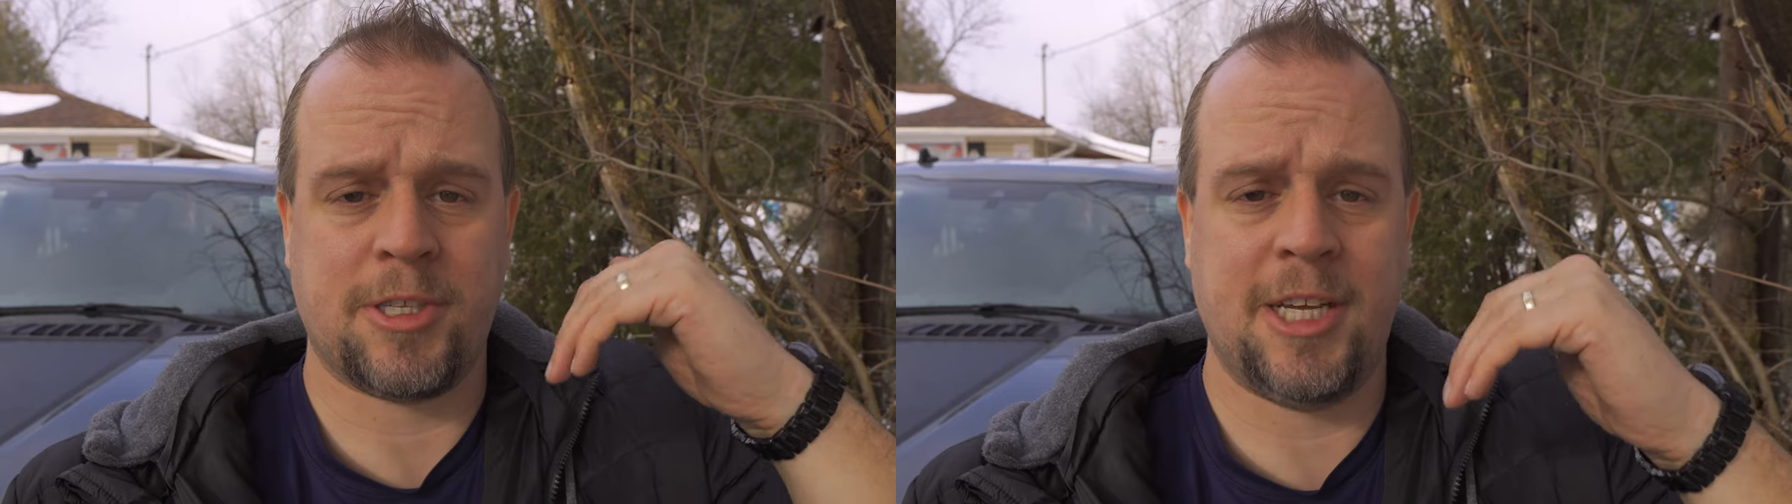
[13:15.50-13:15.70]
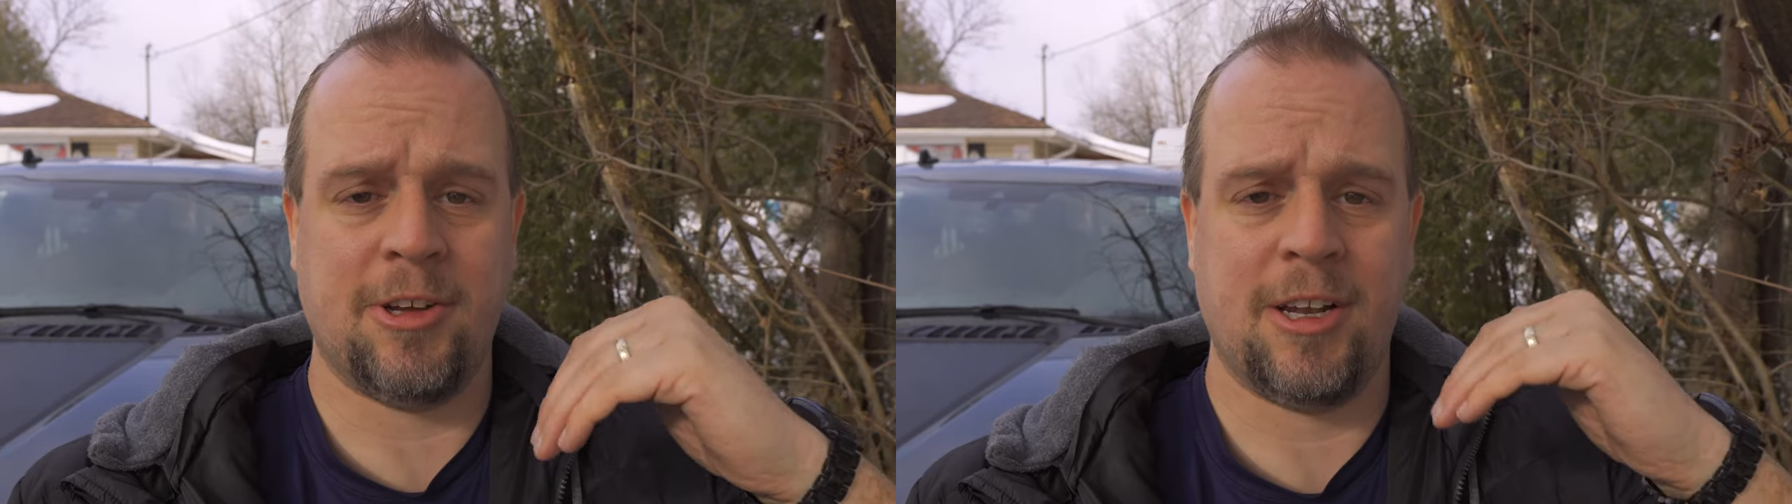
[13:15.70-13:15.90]

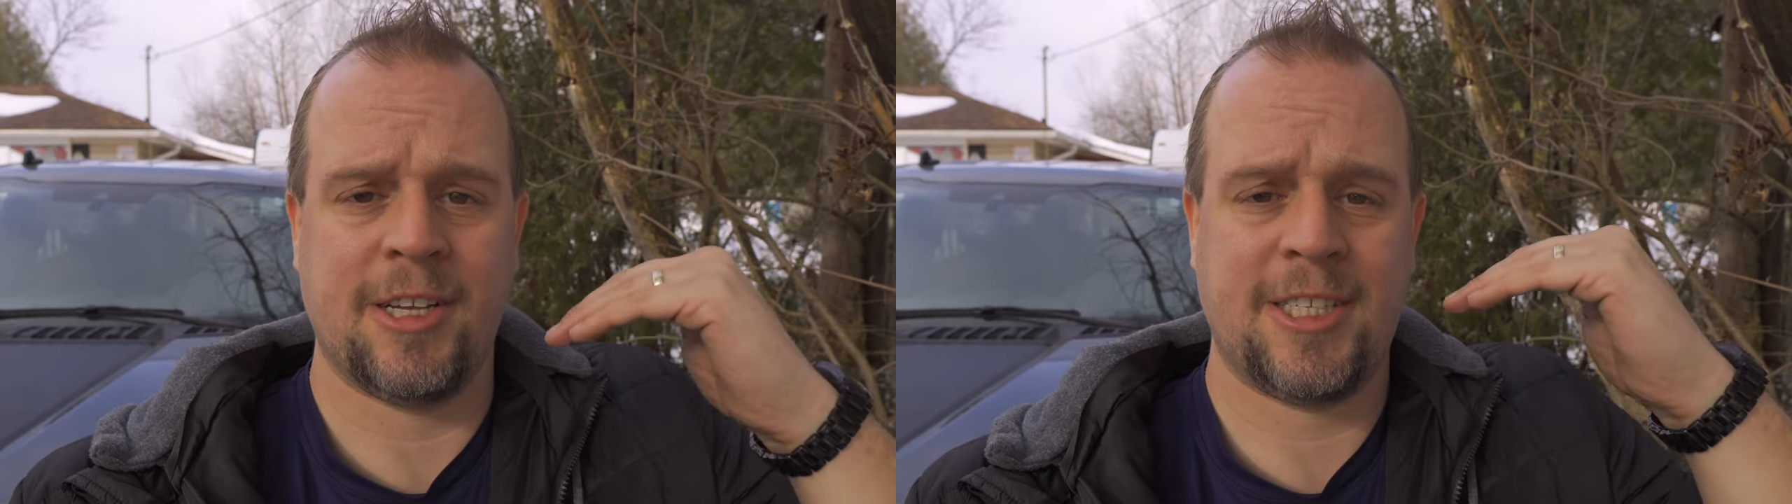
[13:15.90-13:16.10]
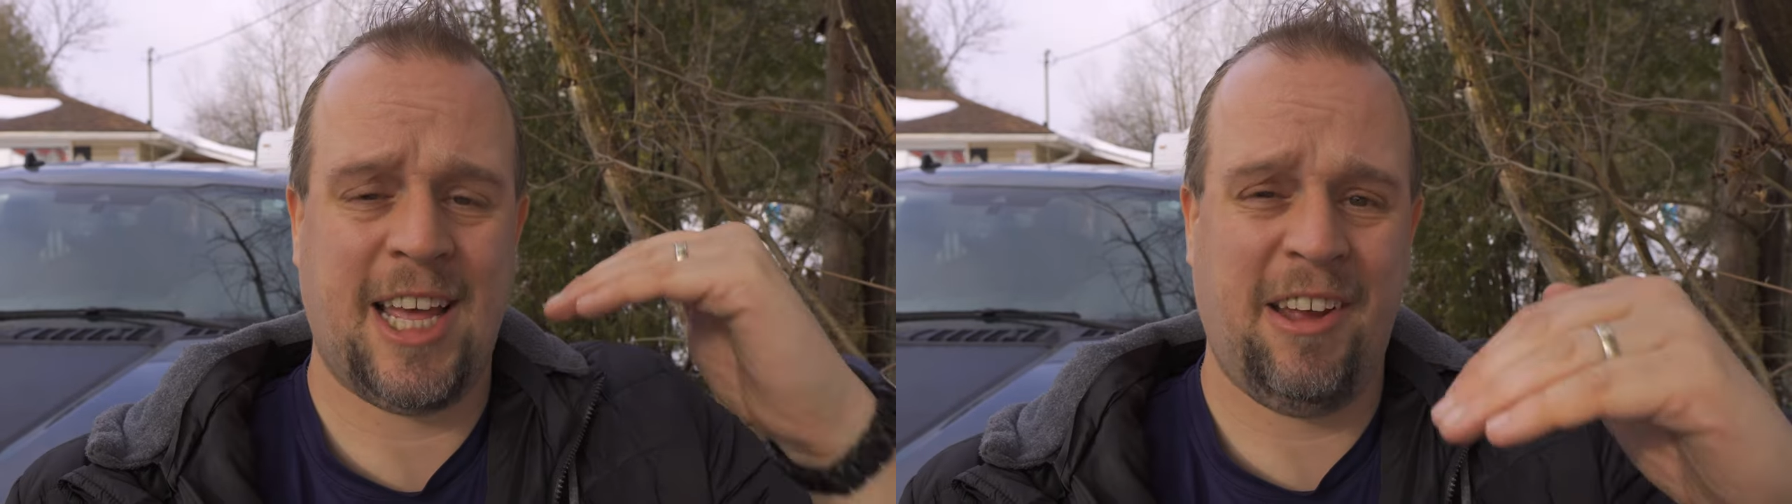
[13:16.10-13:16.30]
still
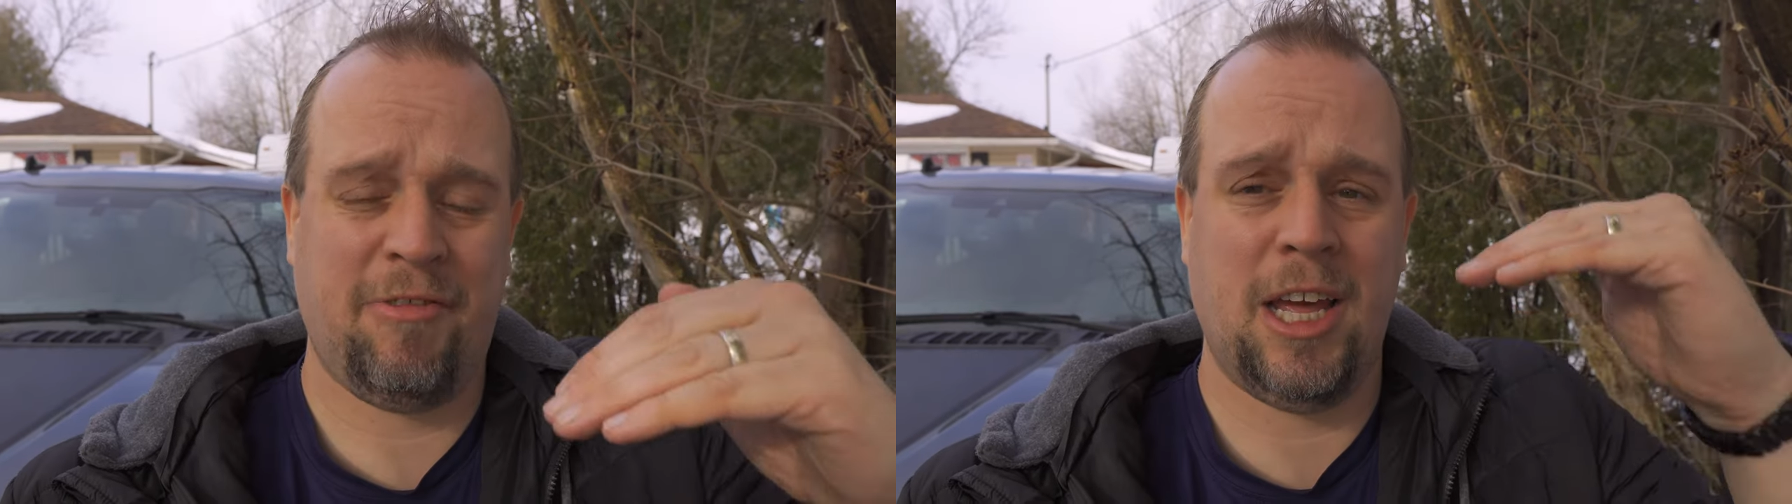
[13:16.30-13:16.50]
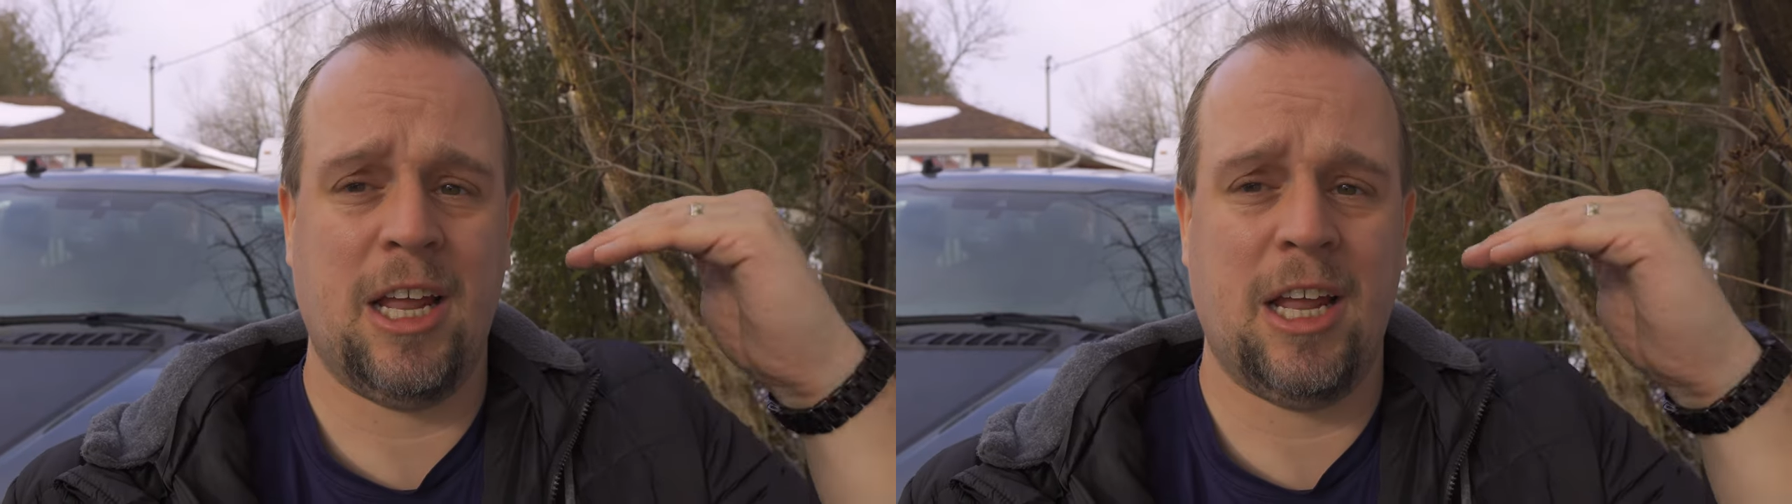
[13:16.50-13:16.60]
safely